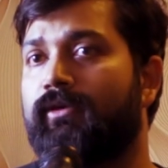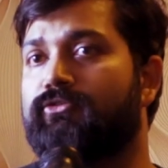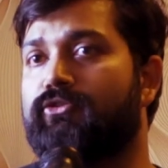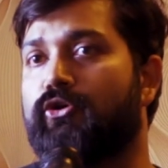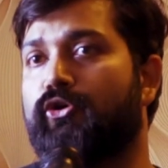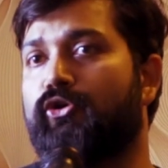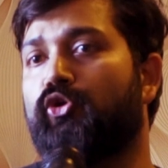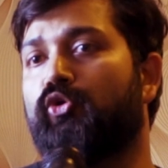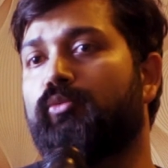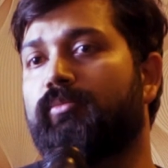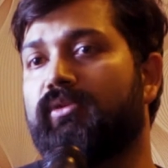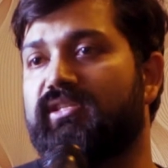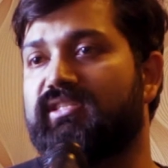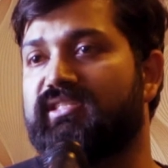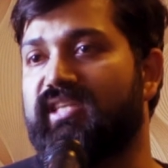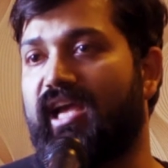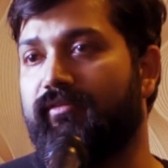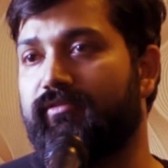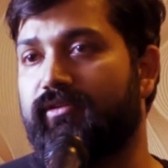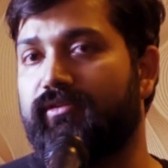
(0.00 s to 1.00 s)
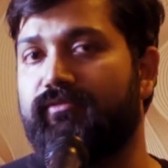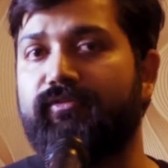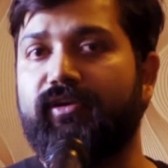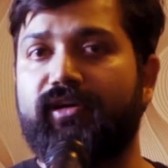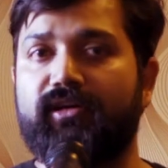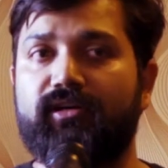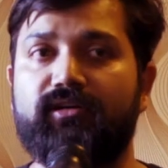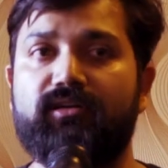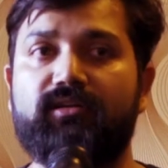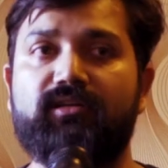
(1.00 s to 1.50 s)
So humans haven't
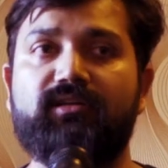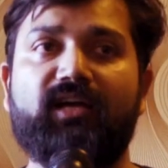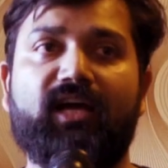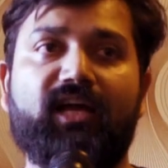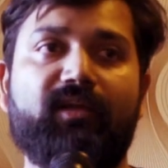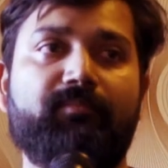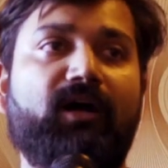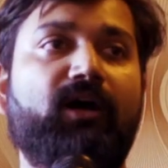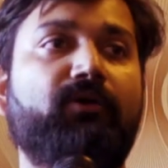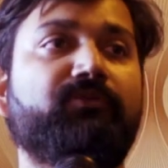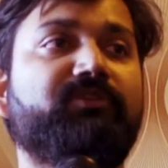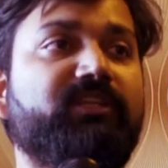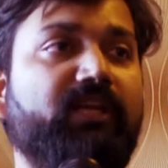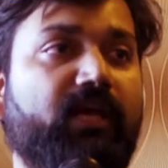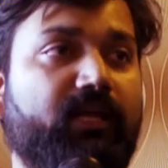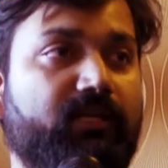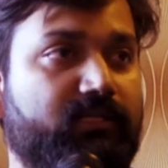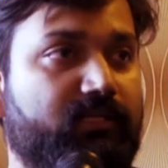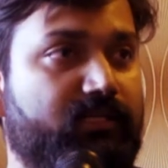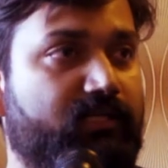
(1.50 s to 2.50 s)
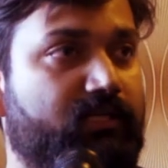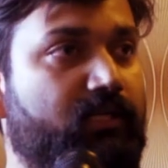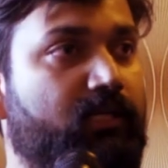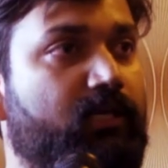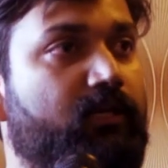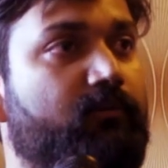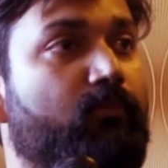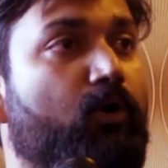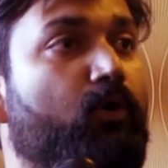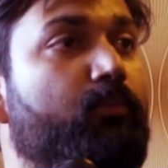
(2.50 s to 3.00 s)
figured time out yet.
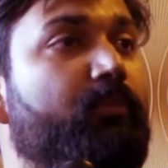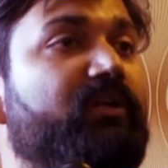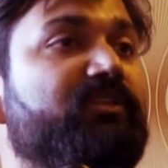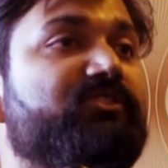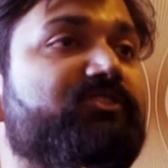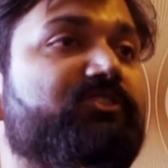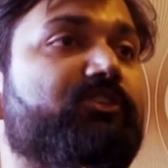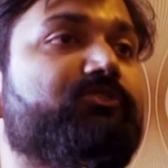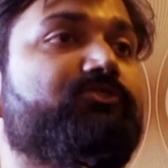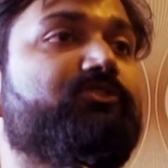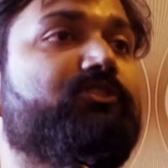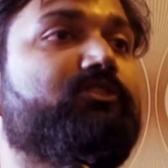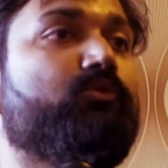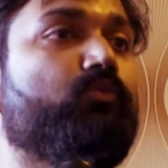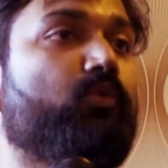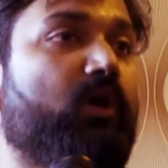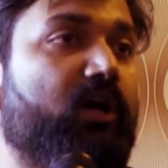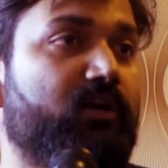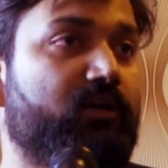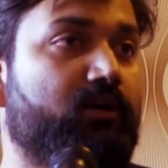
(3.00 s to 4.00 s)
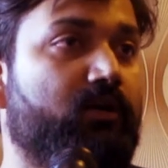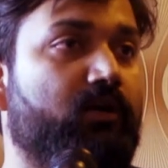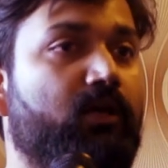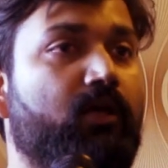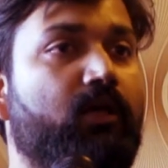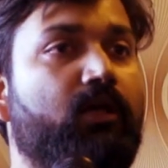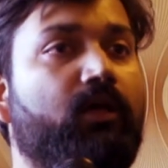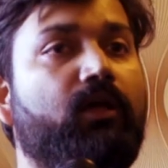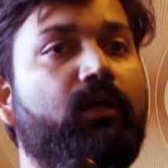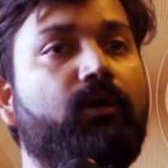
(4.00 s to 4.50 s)
Moment 001
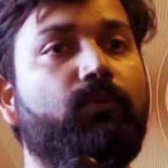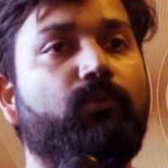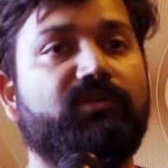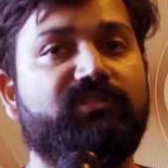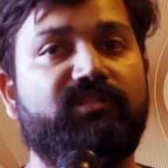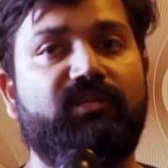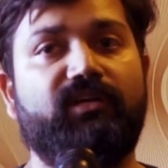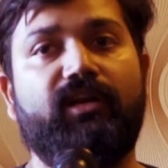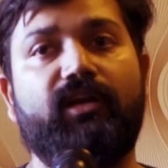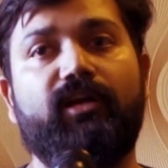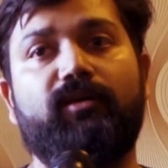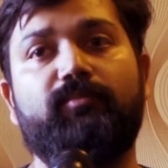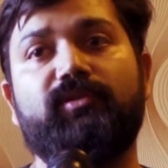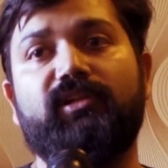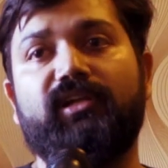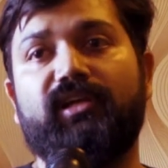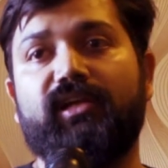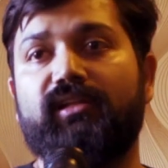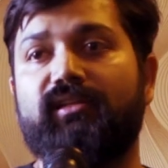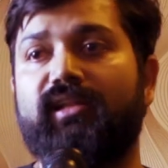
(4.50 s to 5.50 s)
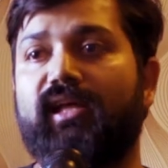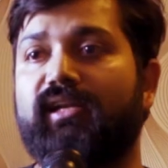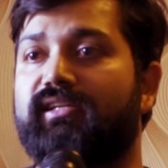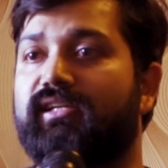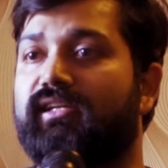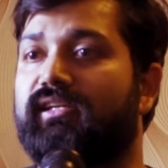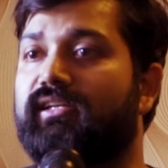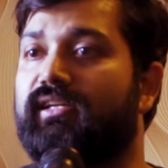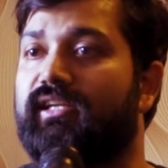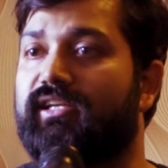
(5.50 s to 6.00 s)
was an airplane that
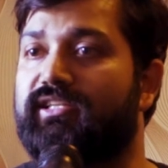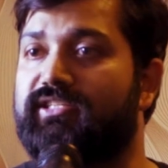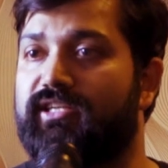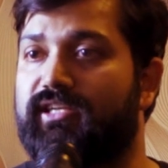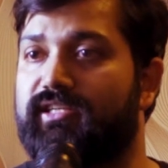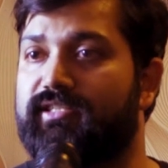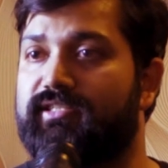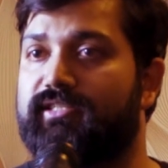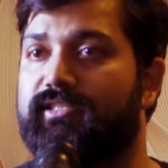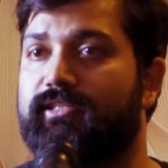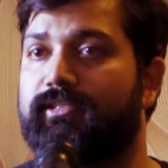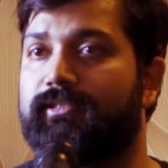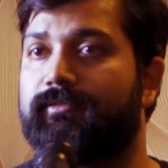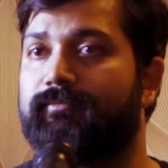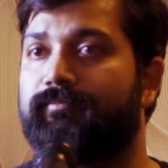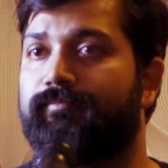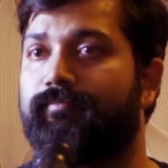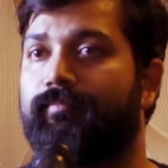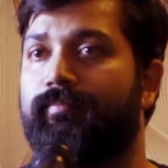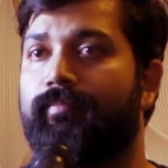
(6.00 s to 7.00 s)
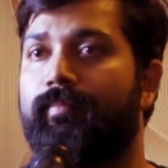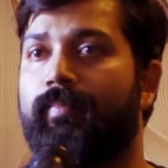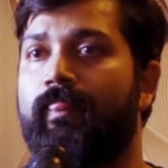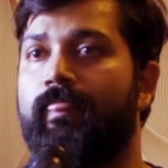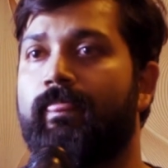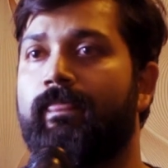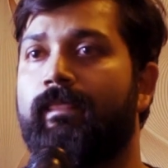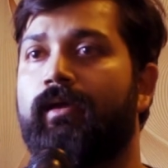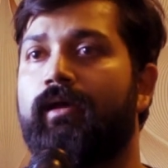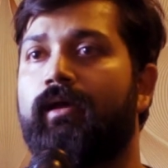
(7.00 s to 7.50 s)
didn't exist.
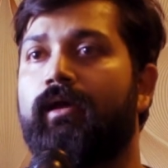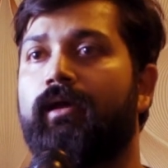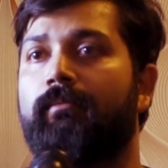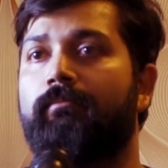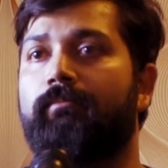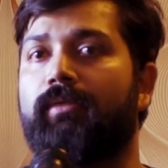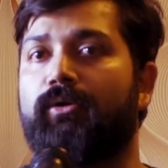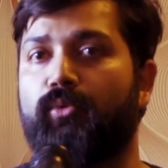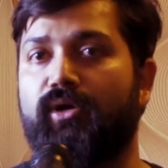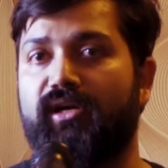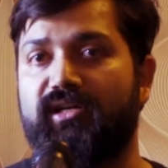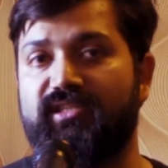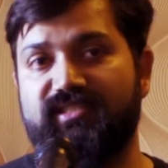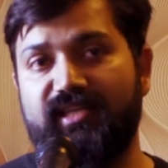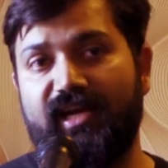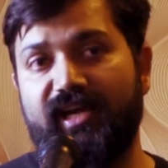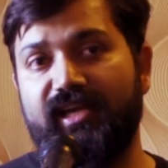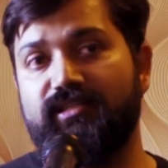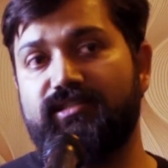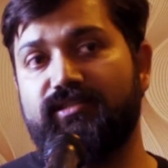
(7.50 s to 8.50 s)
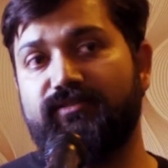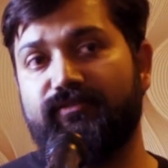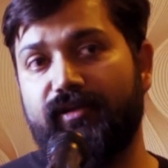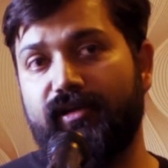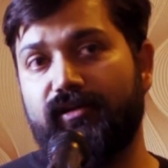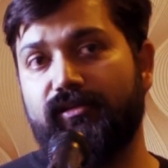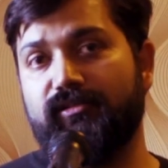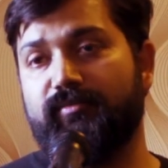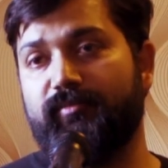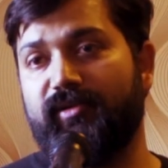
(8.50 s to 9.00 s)
But where science
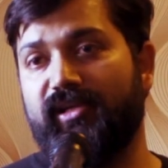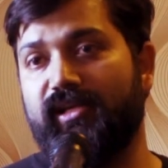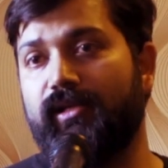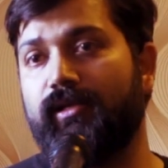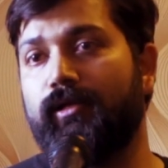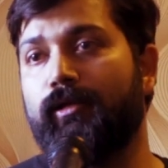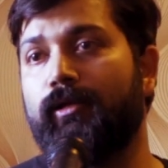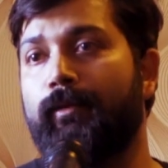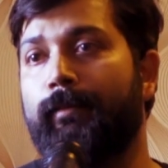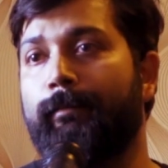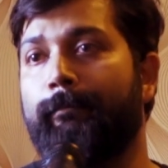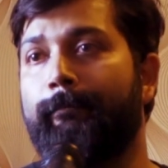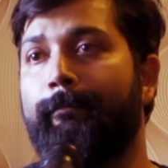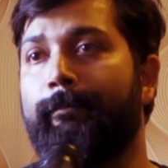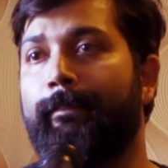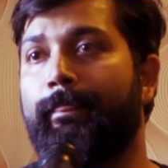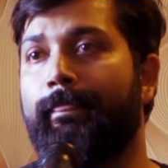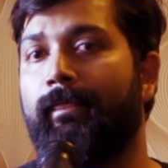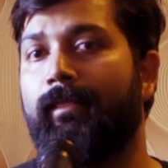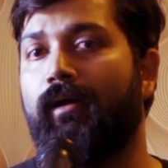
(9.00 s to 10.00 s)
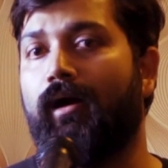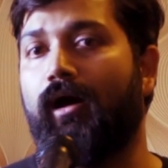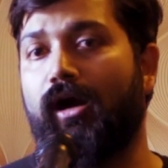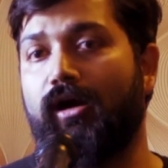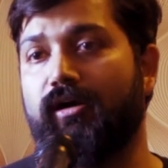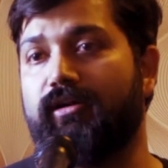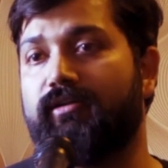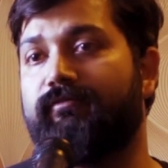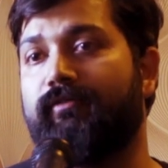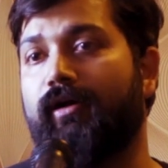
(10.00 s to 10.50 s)
failed me,
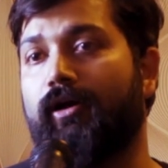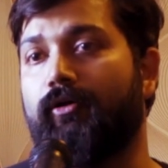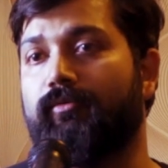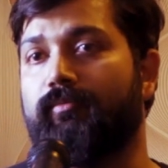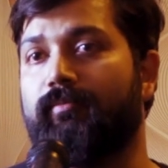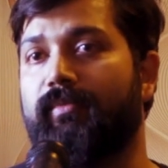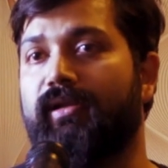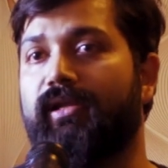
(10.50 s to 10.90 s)
art found